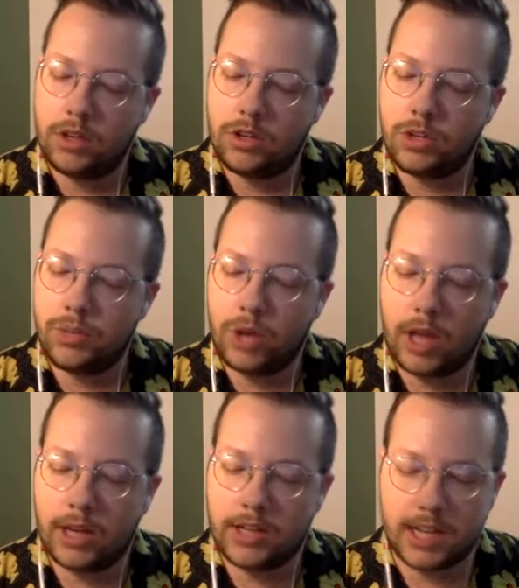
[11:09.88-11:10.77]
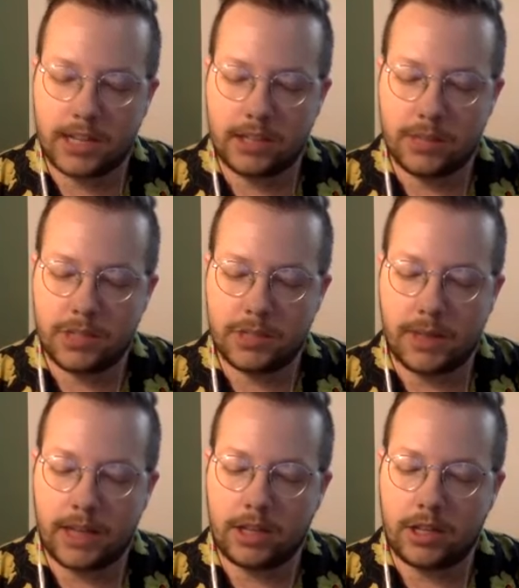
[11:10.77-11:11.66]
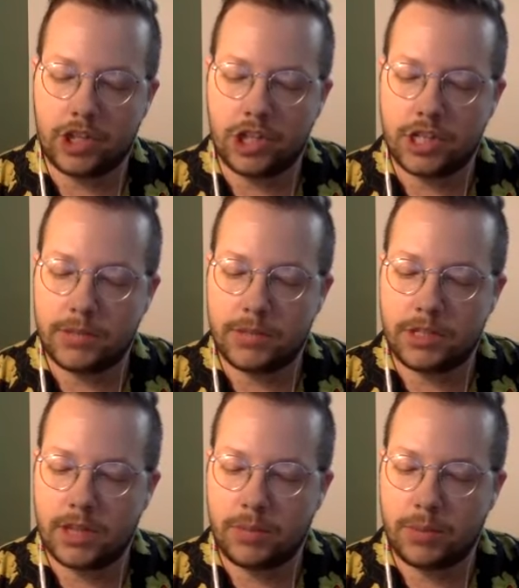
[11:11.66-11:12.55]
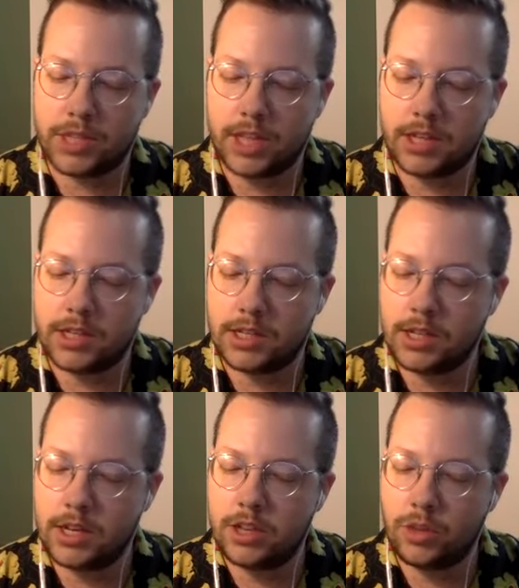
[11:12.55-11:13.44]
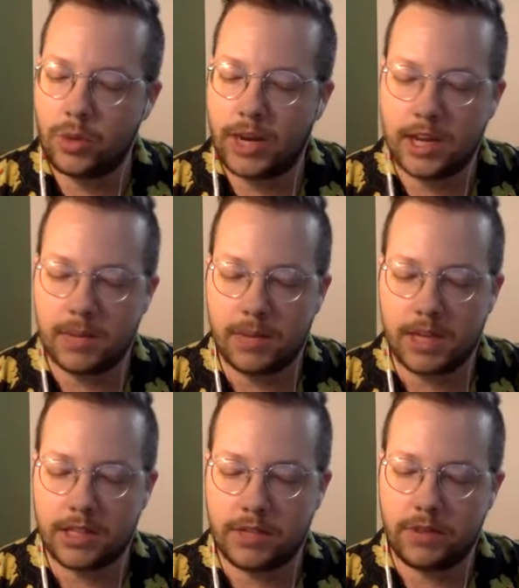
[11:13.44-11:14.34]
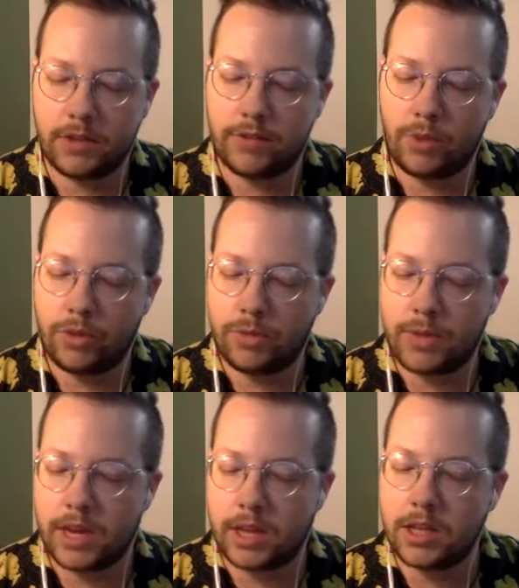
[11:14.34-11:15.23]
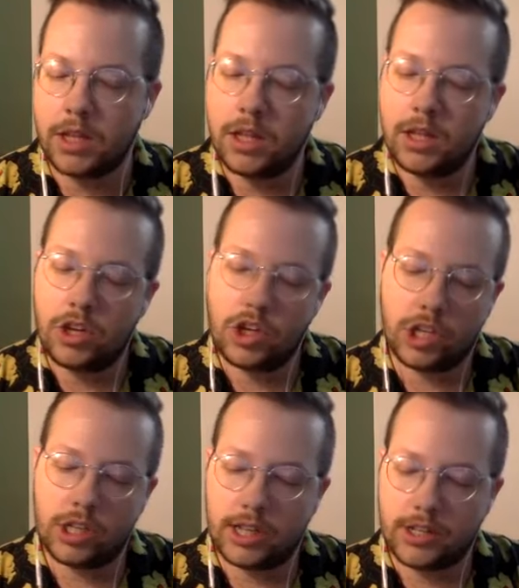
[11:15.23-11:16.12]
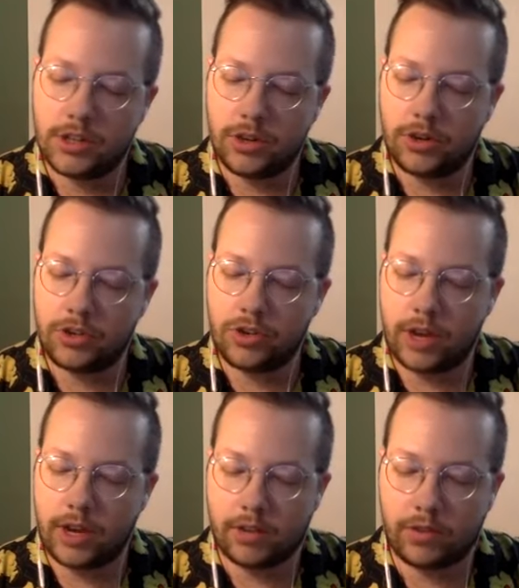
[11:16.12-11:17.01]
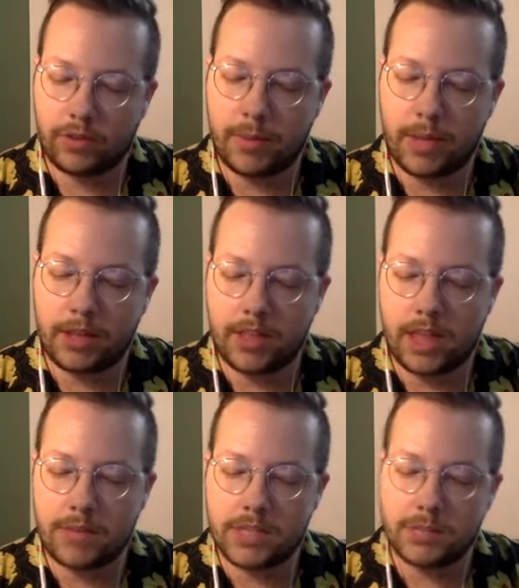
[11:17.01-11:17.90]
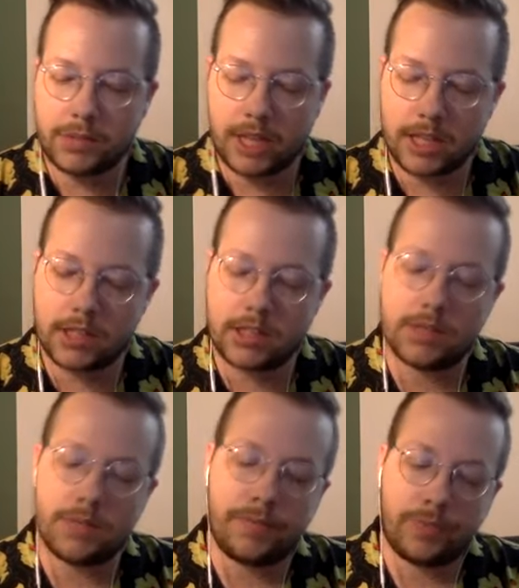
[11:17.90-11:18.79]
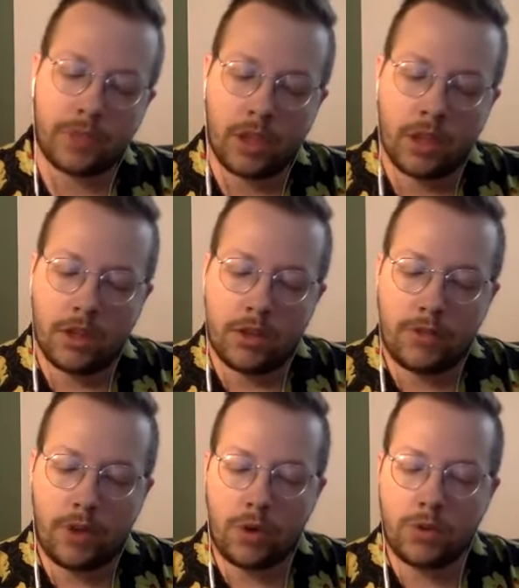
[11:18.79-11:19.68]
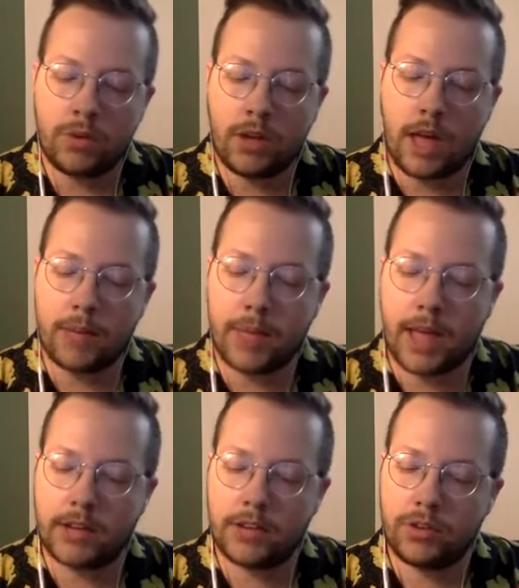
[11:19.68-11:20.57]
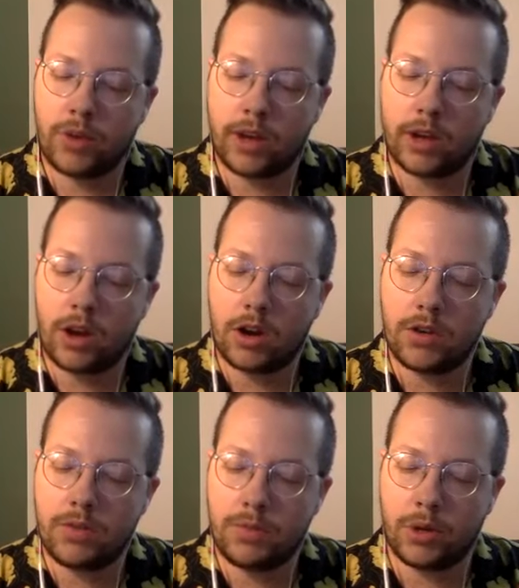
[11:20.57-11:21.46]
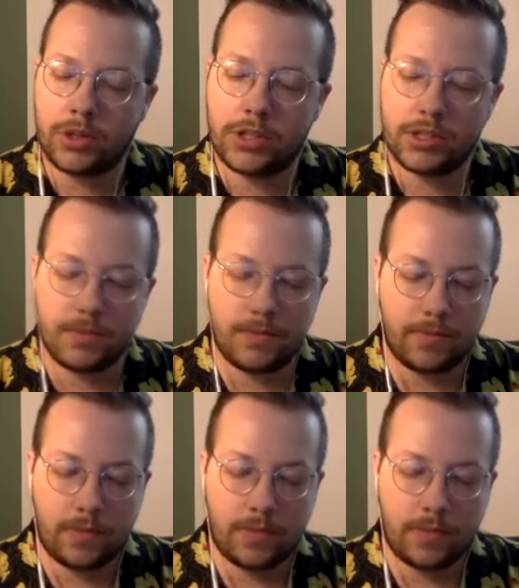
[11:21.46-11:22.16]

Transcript: She put on a tight lipped smile as she tipped 10%, and in the waning minutes of their fourth meeting, she collected her detritus from among the empty plates phone, compact, credit card, purse,